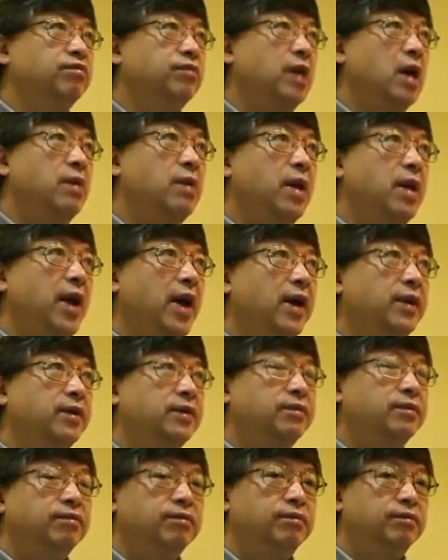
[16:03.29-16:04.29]
How about
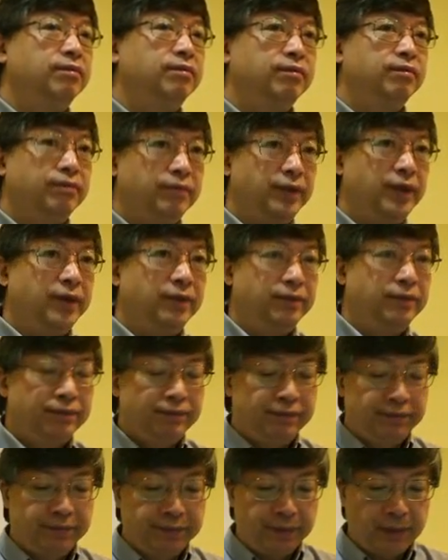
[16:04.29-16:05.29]
that? Yeah.
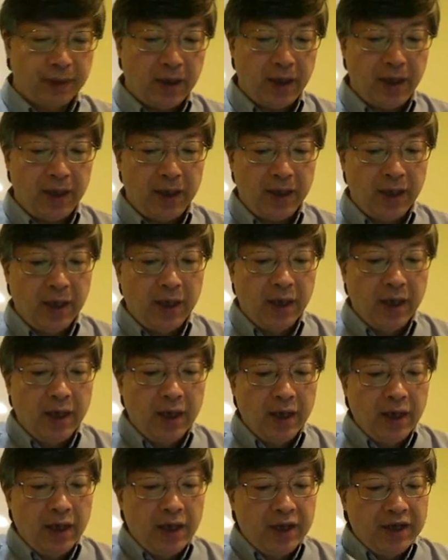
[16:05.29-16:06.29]
All right.
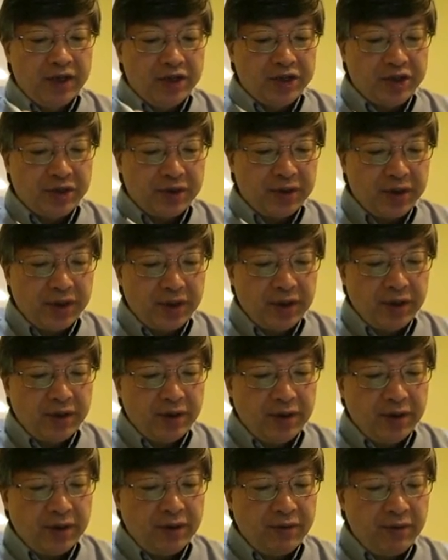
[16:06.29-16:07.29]
So
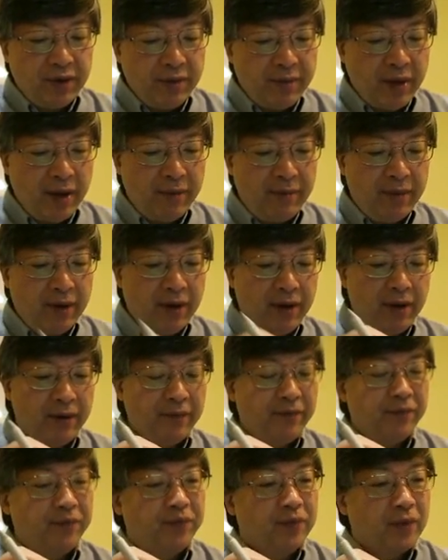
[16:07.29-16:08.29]

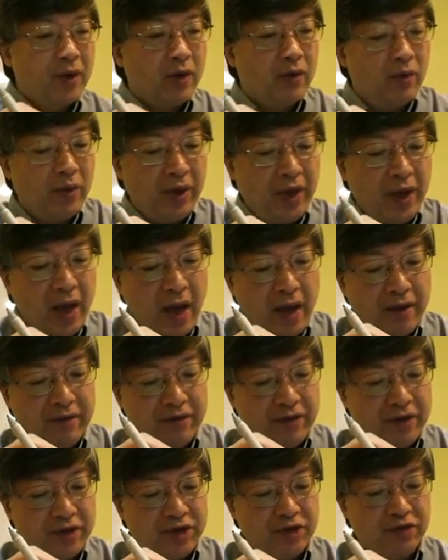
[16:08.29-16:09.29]
remember, we
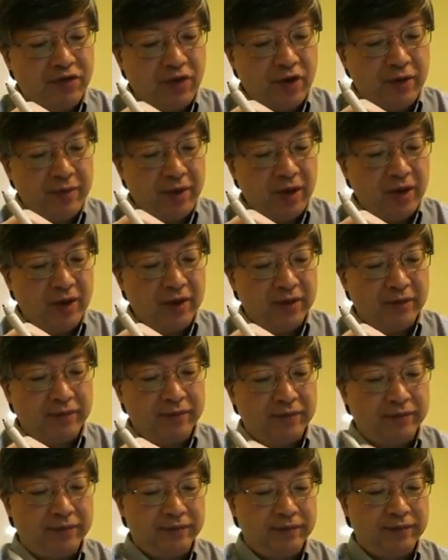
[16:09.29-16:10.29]
have this formula,
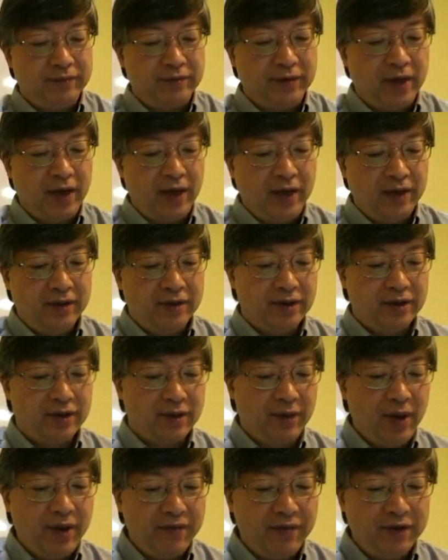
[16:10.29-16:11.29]
right? So
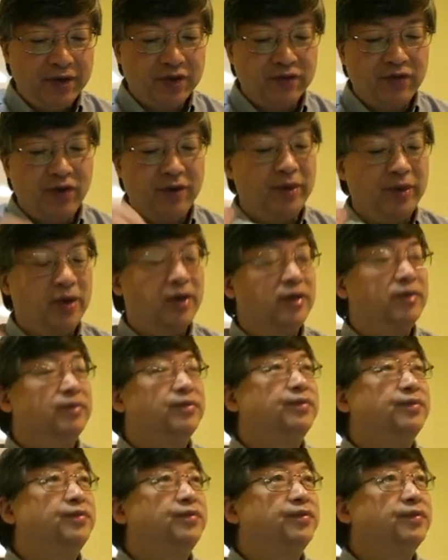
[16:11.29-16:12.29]
we have this formula.
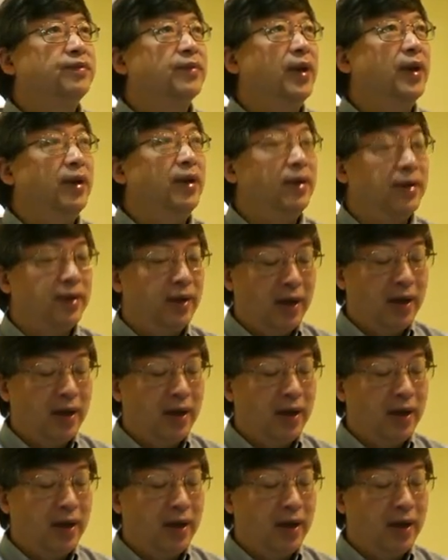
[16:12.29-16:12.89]
Okay.